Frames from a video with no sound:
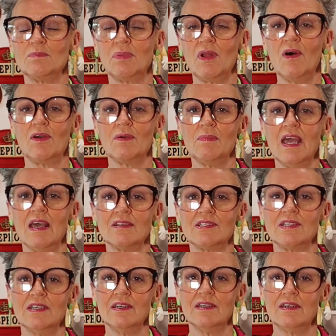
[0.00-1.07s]
block
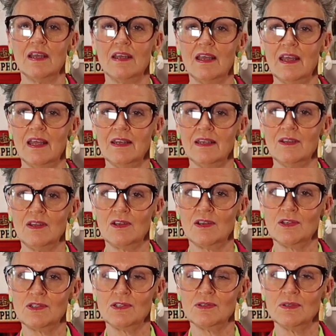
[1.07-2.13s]
mounted, and you
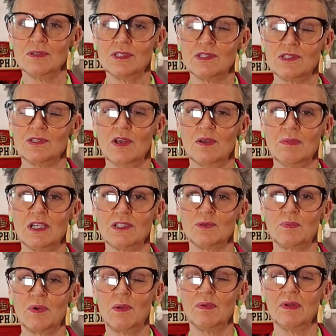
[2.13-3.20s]
can do so
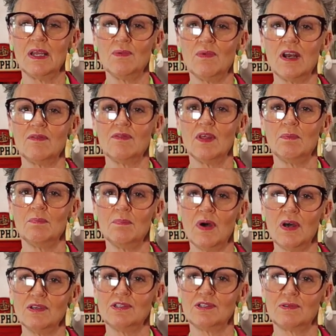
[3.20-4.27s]
much. Probably one of the
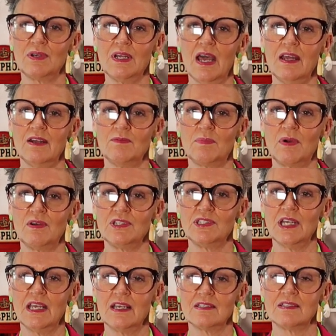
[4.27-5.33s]
most creative
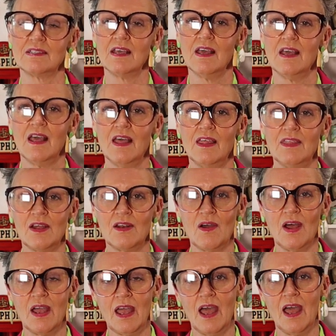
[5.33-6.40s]
projects that
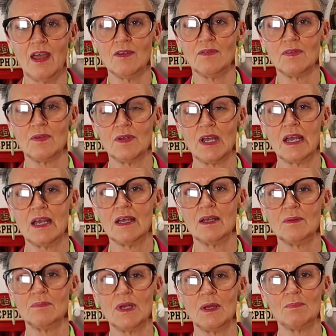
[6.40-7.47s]
I have
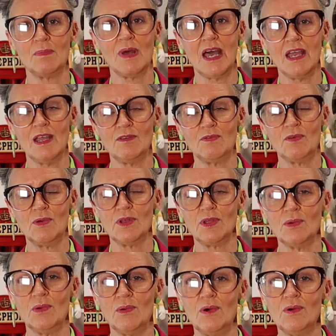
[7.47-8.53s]
made for
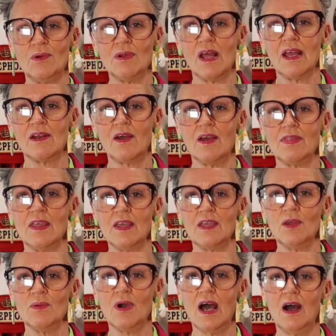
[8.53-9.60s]
you all, and I think
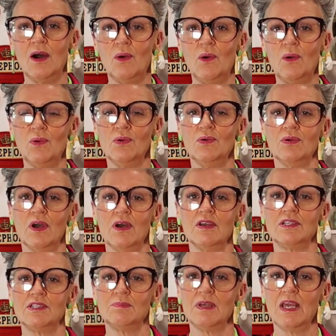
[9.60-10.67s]
you are all
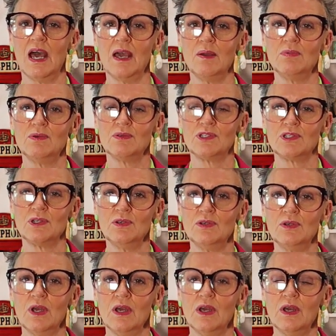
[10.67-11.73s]
going to be able to